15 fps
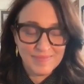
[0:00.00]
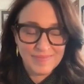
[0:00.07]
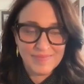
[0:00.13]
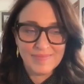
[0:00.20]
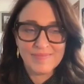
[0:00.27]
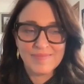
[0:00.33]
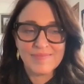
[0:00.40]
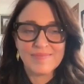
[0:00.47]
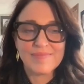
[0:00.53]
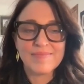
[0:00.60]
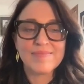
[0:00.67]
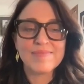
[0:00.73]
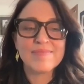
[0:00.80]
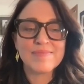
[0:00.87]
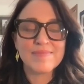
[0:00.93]

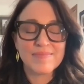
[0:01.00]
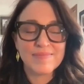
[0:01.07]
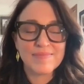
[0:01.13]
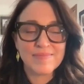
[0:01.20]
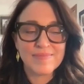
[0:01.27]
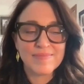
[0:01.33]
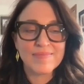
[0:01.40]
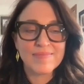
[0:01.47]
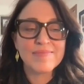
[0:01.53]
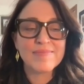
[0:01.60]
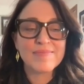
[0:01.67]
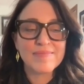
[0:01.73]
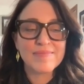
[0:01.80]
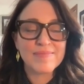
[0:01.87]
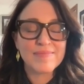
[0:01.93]

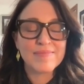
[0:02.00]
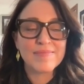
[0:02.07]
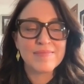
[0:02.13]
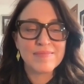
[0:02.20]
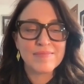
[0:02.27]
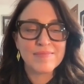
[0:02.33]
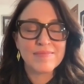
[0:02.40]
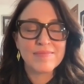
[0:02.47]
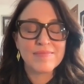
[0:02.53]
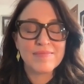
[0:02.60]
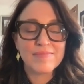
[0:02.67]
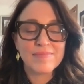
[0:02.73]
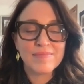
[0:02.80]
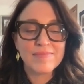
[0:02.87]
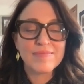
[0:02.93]

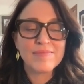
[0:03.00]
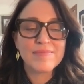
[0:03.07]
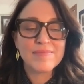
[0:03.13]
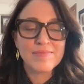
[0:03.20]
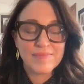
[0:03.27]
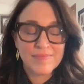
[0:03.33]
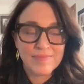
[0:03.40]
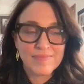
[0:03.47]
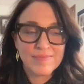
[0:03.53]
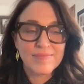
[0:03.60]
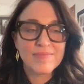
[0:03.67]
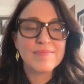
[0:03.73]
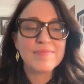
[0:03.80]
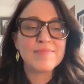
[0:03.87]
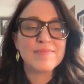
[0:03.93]

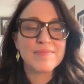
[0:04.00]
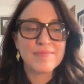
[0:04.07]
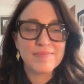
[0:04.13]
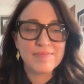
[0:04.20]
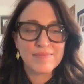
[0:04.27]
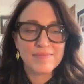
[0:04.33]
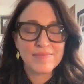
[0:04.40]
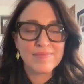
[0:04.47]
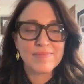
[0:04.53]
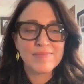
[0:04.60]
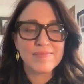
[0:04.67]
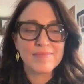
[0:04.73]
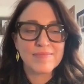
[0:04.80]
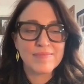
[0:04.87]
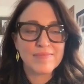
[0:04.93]

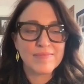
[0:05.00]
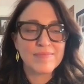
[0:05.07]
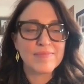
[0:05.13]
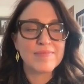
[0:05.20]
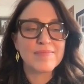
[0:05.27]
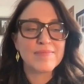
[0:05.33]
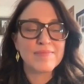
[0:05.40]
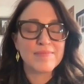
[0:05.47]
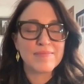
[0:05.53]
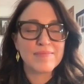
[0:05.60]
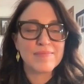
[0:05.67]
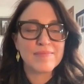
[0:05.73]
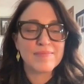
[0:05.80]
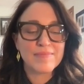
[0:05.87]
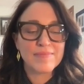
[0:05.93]

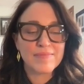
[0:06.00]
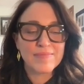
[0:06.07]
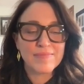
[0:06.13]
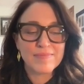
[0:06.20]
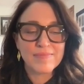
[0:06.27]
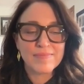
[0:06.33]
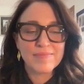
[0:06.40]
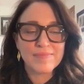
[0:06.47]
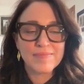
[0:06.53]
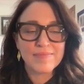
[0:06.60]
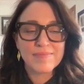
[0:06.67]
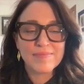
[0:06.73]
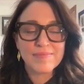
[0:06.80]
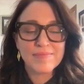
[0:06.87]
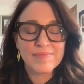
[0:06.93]

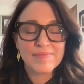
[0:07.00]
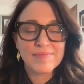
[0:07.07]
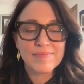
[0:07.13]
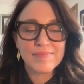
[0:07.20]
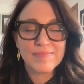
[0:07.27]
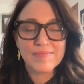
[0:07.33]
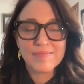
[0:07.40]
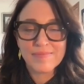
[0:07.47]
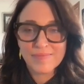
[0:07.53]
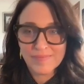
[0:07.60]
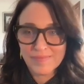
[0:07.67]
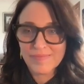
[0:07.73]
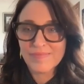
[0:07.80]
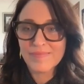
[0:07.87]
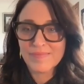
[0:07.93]
The person shown says nothing.